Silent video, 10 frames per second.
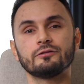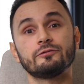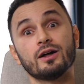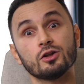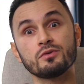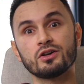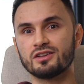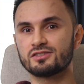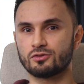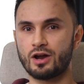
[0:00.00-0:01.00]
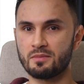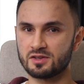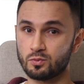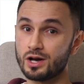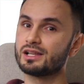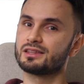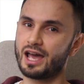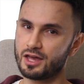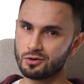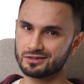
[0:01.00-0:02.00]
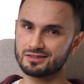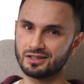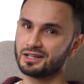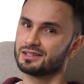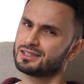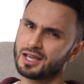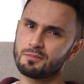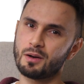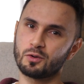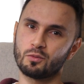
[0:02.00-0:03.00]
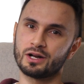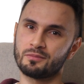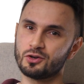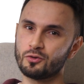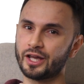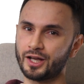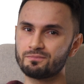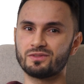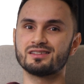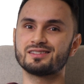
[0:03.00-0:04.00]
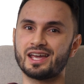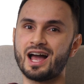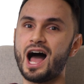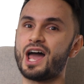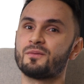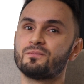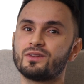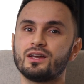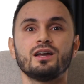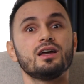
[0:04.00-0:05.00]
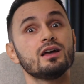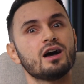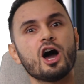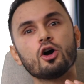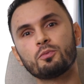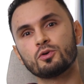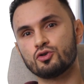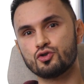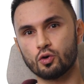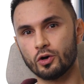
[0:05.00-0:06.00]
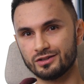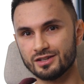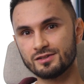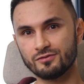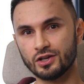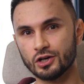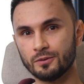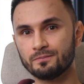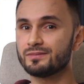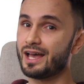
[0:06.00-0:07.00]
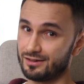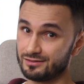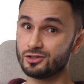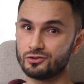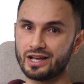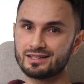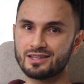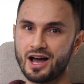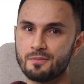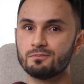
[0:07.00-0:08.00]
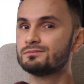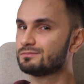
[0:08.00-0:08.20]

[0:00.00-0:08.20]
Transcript: Follow me on Instagram as well at Eduard Stinga to keep up with what I'm doing and say hi. I hope you enjoyed this video and until next time,